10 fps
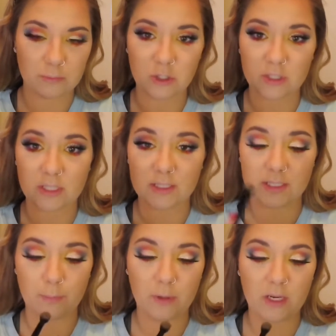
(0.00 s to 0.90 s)
I'm just going to
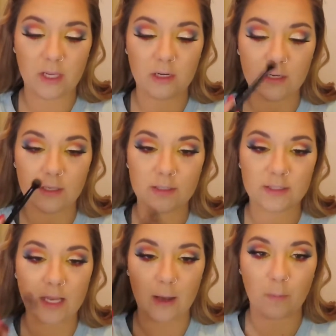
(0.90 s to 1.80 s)
dip it in,
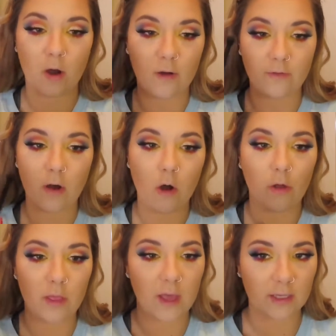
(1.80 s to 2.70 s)
tap off
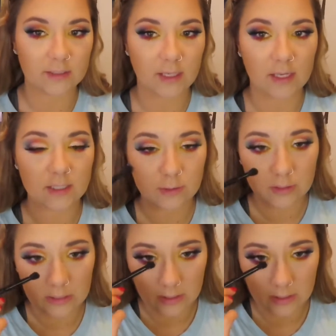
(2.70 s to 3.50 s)
all the excess,